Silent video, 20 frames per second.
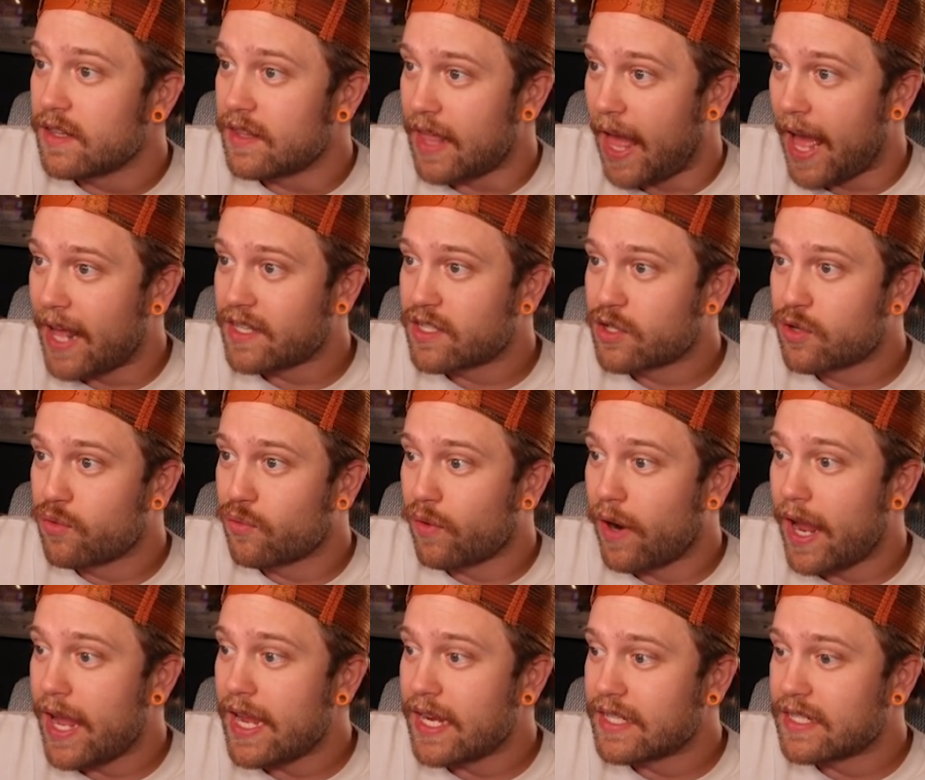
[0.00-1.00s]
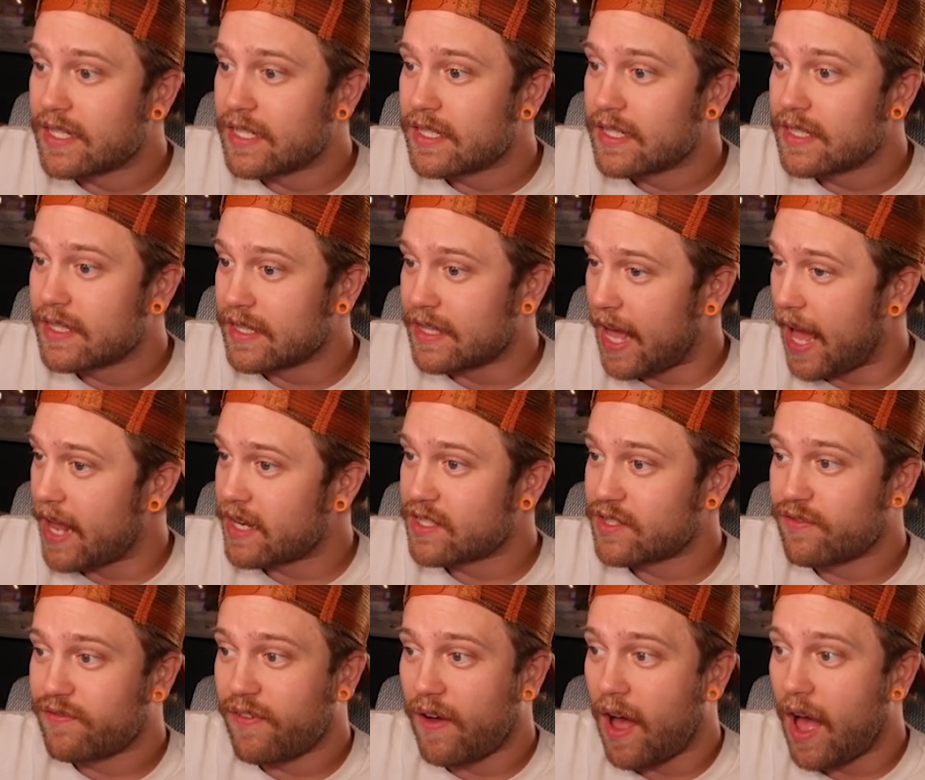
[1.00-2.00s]
That's great.
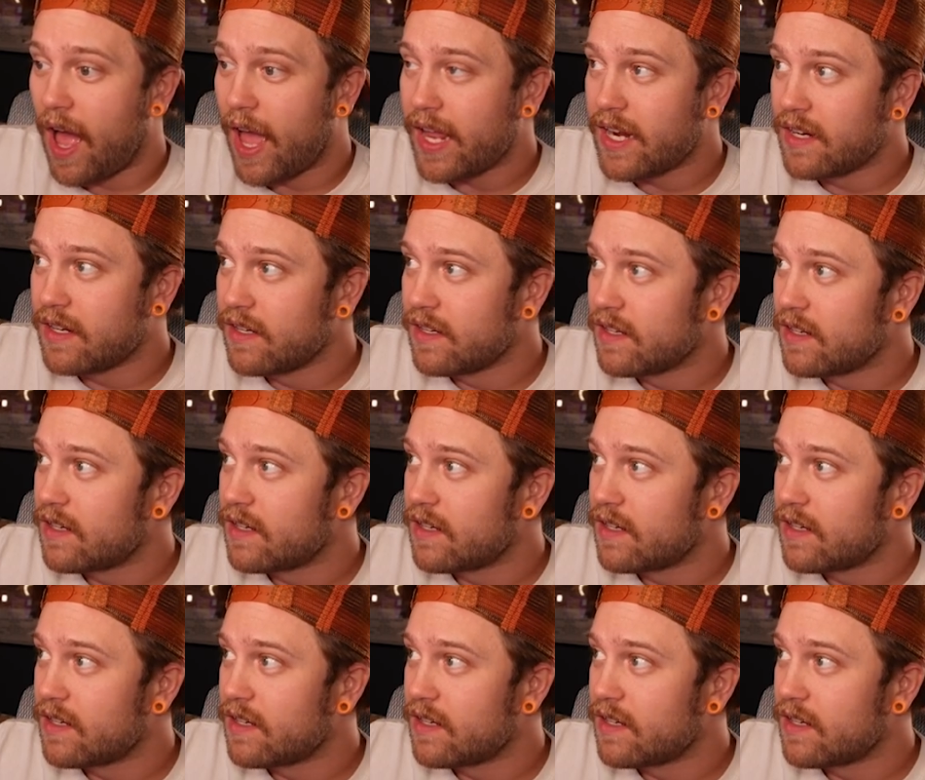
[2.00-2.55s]
That's fine.